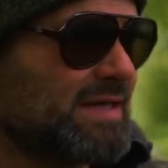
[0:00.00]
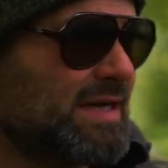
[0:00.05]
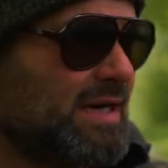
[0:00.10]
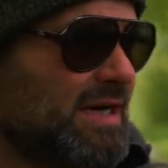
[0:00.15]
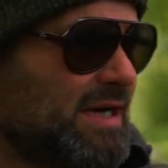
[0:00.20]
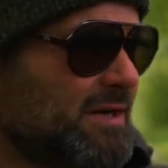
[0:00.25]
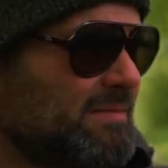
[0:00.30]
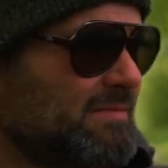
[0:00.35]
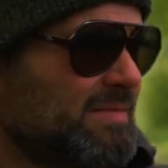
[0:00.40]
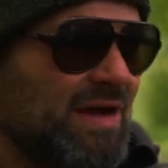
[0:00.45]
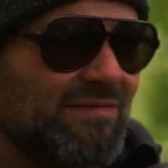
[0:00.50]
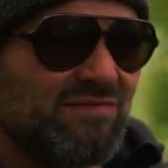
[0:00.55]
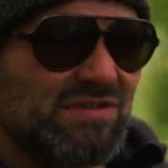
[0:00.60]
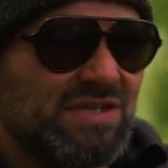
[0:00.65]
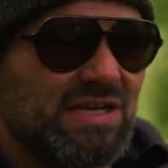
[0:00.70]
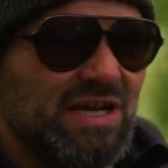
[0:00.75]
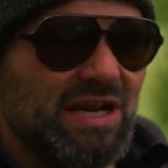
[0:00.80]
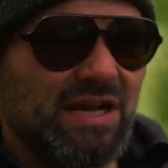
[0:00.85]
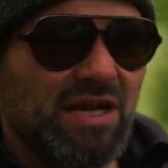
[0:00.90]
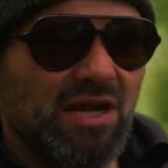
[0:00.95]
Haven't
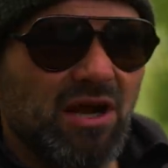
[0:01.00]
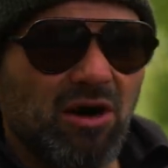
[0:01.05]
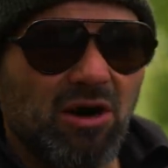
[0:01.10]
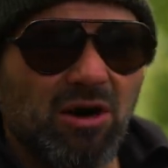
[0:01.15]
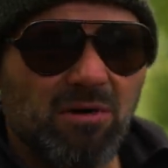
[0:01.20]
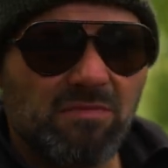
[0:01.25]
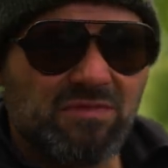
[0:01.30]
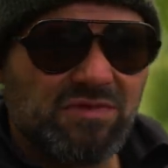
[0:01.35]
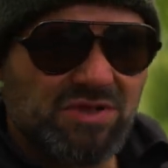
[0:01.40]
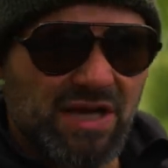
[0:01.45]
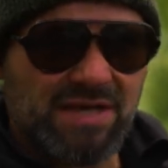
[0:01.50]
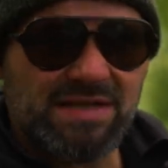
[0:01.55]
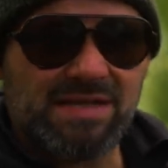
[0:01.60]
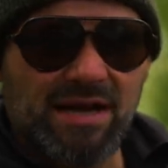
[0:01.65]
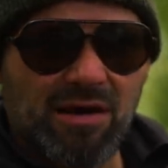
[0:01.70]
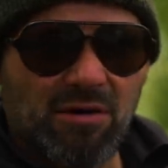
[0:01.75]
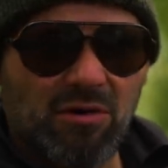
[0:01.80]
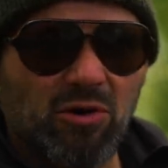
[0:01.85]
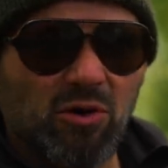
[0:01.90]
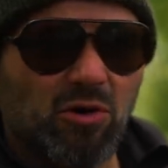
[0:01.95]
seen any carp, checked
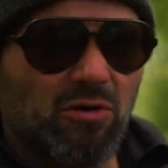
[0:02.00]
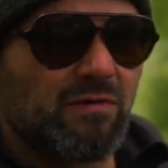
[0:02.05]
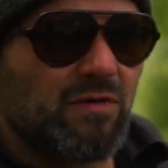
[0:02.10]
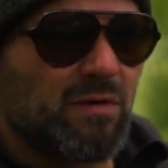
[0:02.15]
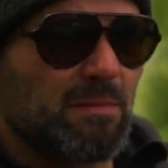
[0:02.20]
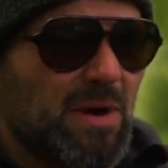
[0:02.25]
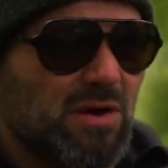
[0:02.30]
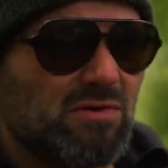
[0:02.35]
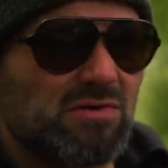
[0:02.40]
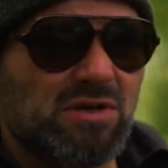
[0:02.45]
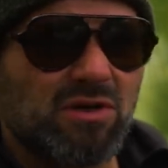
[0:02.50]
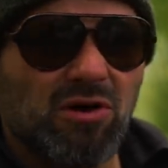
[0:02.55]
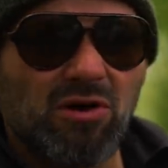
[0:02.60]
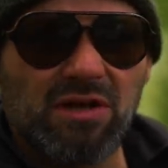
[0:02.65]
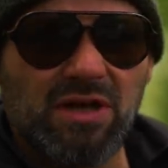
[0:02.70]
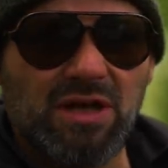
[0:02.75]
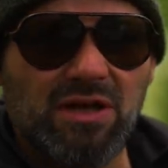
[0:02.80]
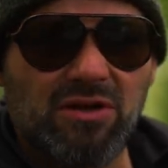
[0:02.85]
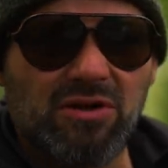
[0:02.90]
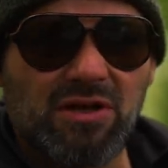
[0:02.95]
out a lot of the most
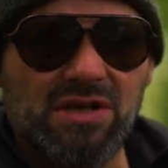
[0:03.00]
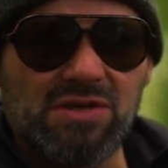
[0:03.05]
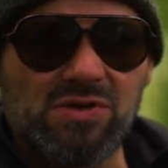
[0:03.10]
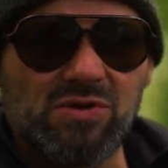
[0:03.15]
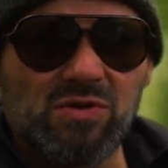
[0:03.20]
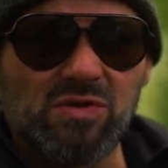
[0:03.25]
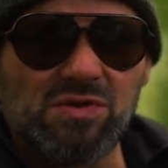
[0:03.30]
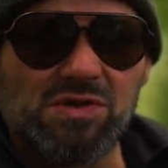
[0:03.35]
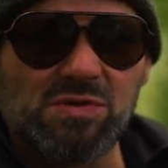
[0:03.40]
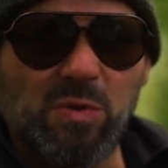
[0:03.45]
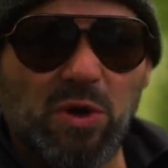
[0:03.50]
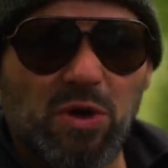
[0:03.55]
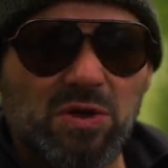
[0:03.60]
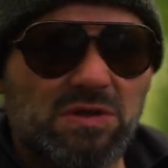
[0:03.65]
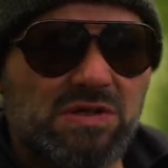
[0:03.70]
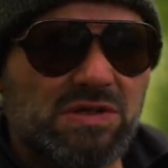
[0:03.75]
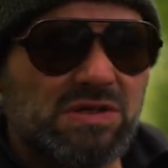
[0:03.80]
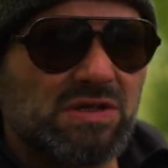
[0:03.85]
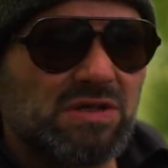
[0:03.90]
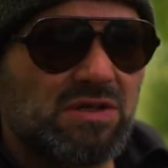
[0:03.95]
likely looking sort of
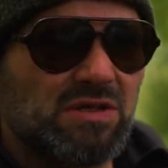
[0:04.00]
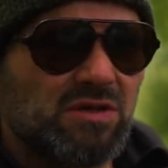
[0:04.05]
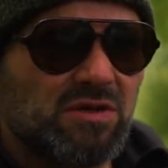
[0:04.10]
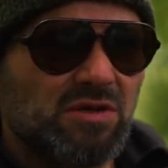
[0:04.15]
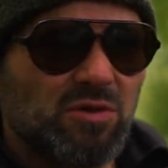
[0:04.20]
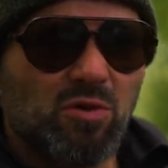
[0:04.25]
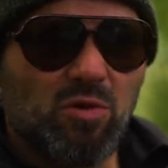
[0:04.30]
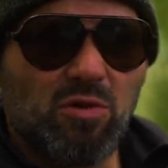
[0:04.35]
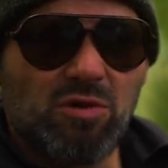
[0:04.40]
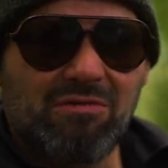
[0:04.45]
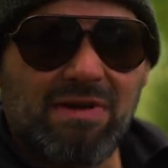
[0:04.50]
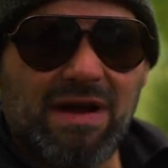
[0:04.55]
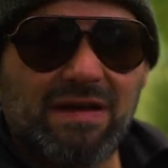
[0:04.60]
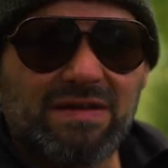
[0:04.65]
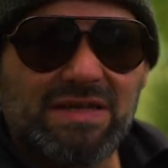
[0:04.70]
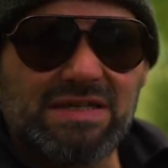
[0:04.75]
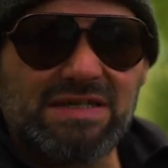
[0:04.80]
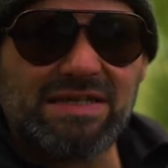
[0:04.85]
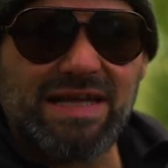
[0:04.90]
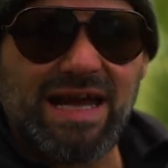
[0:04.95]
spots, all around
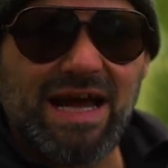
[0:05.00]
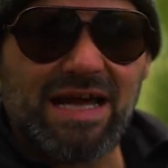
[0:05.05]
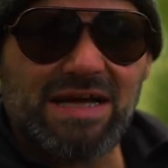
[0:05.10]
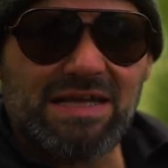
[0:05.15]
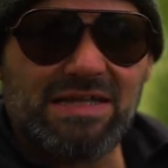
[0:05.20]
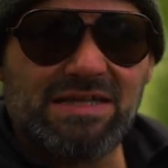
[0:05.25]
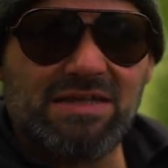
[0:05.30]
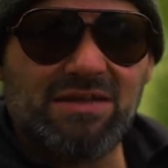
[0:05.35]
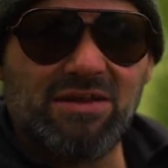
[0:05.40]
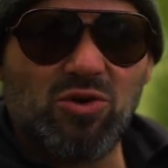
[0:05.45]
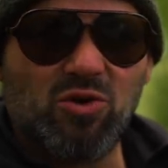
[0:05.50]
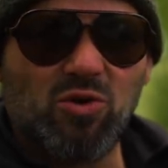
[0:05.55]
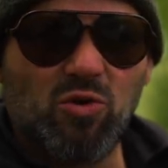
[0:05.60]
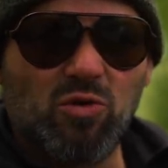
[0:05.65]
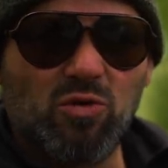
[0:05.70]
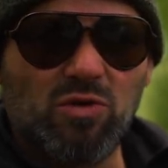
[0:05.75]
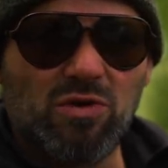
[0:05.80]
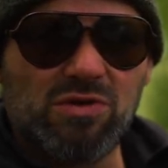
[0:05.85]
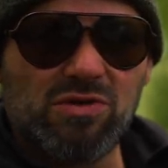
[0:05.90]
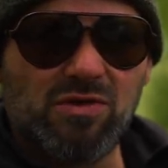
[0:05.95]
the snags, in the
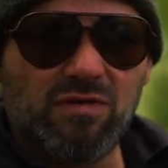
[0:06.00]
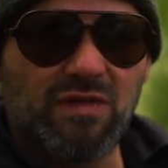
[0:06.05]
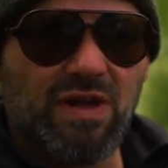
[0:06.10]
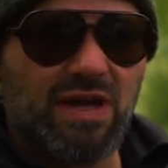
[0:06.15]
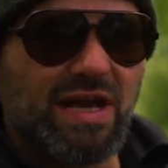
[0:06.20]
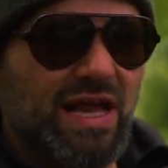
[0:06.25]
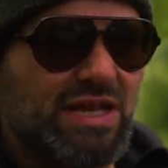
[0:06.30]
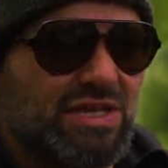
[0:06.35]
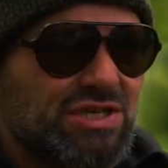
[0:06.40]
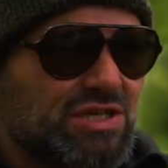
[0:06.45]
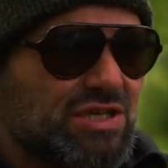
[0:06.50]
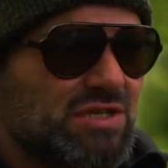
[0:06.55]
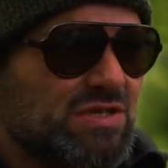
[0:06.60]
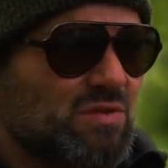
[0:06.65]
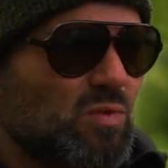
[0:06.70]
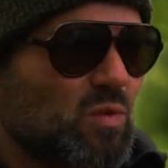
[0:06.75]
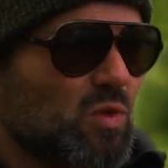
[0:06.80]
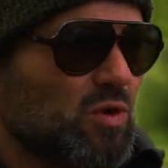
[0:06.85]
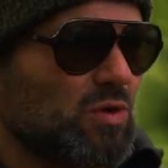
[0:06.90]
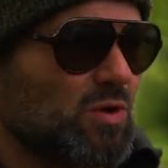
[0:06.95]
corners, on the ledges
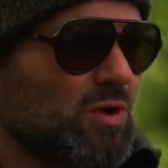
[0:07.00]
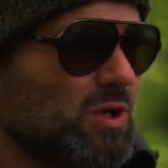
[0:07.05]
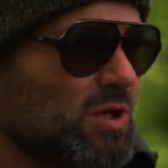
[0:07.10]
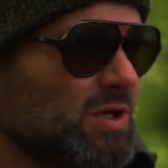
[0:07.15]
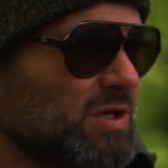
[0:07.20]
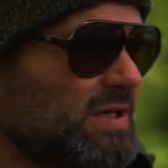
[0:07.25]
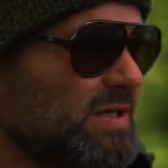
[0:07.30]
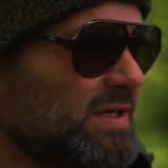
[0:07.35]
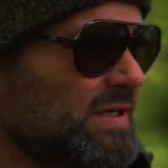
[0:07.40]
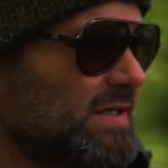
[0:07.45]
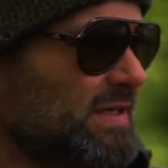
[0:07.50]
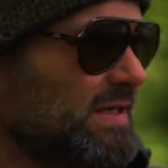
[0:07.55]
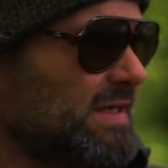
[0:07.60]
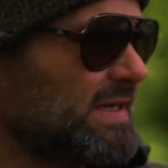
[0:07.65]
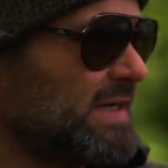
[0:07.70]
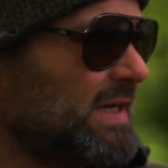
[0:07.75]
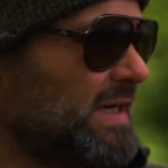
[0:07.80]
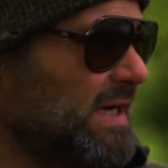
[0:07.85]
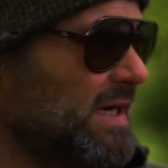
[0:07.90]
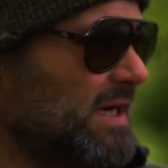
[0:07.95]
and whatnot.
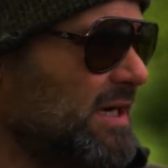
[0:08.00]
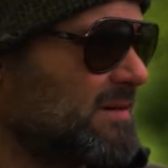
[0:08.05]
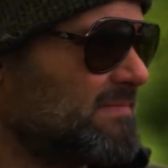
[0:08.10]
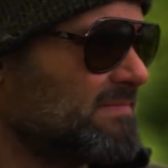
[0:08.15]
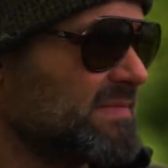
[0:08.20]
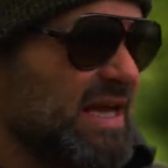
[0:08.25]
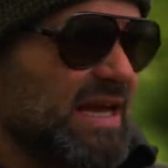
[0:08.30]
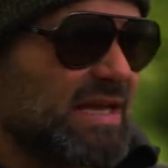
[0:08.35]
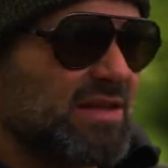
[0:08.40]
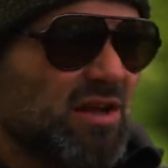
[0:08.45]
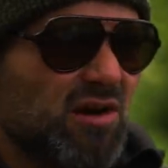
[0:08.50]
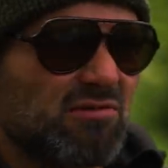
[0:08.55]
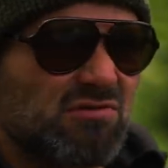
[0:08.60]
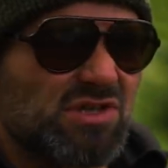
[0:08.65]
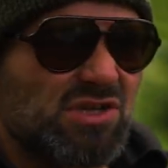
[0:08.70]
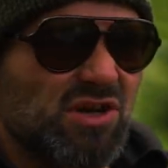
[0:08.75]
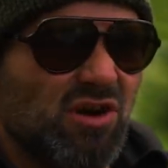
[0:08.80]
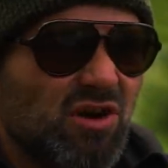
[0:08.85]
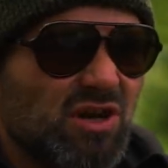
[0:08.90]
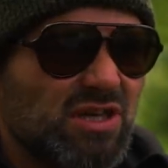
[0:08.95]
No
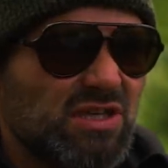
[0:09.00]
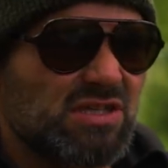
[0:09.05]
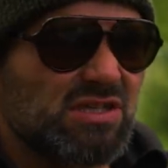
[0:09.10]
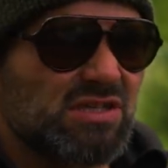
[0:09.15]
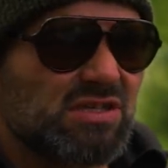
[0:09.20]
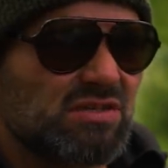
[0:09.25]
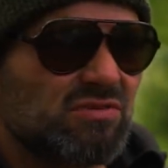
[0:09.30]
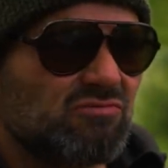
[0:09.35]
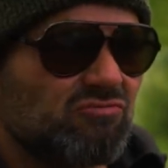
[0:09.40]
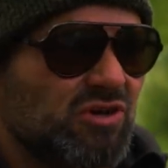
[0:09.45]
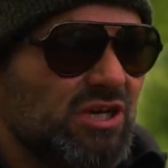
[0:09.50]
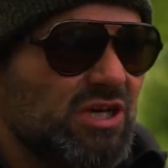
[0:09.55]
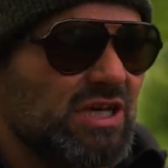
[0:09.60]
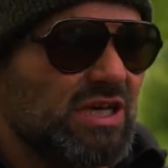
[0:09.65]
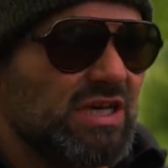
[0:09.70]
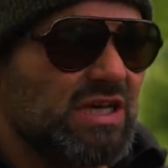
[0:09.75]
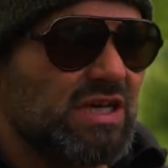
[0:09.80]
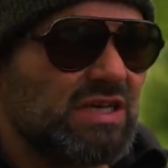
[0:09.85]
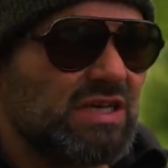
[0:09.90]
signs really.